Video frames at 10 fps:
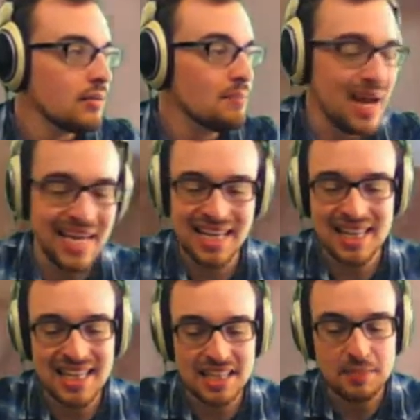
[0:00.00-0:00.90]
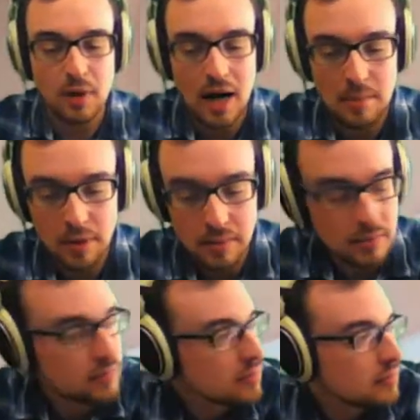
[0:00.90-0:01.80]
make this
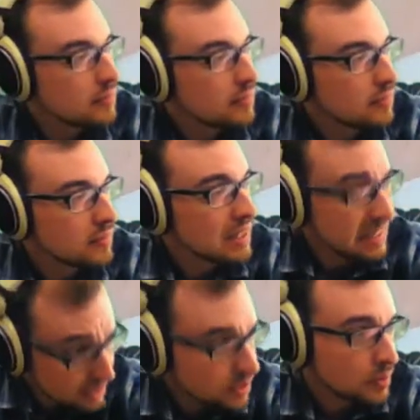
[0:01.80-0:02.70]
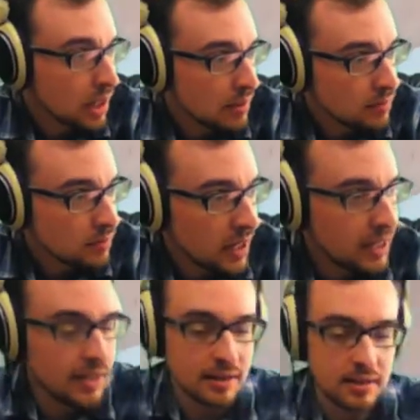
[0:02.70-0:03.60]
problem an easier problem,
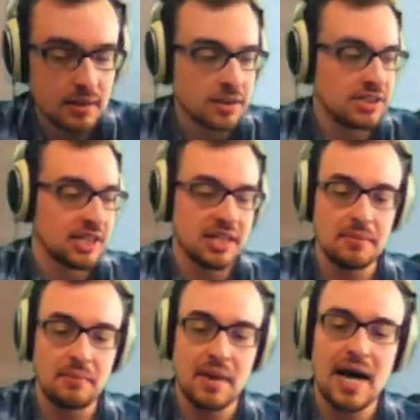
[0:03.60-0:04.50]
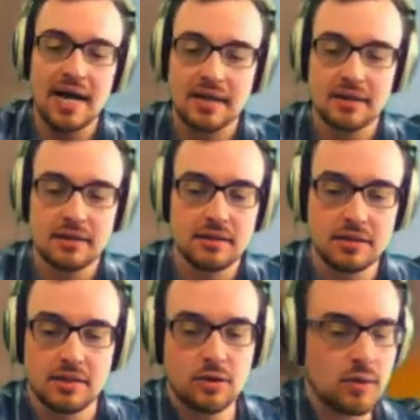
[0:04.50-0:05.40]
right? Send it back
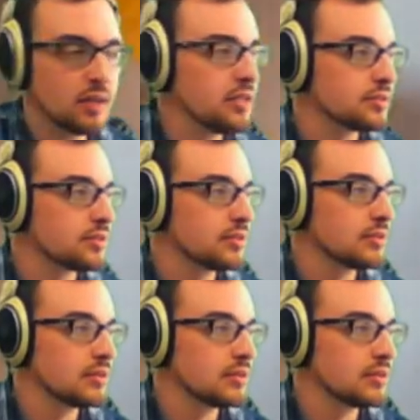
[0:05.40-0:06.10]
to one of these.